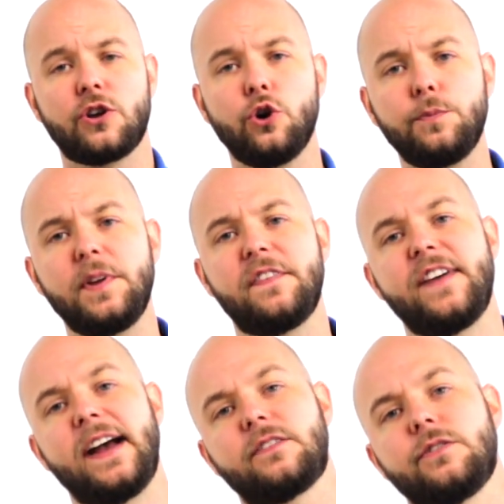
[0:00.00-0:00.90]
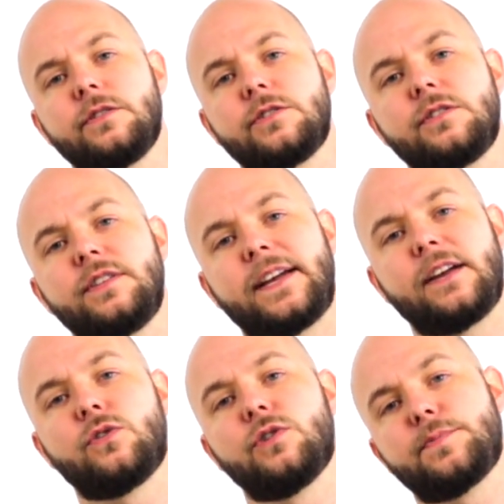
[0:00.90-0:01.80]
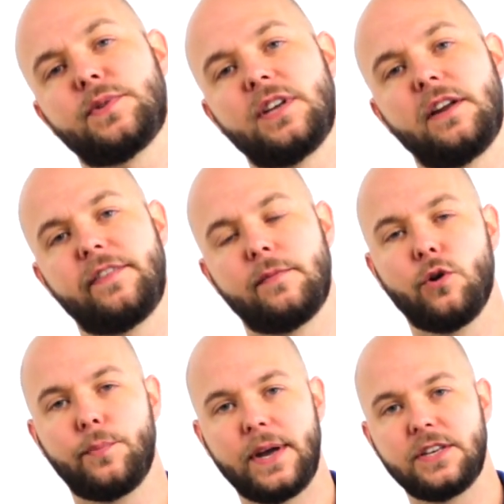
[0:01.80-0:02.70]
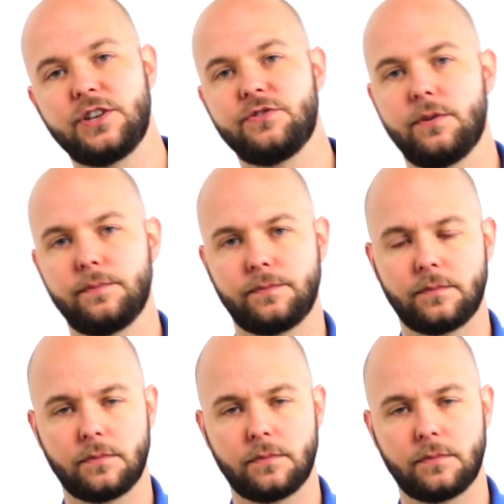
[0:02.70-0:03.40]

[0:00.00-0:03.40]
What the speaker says: could be factors that can cause patellofemoral pain syndrome.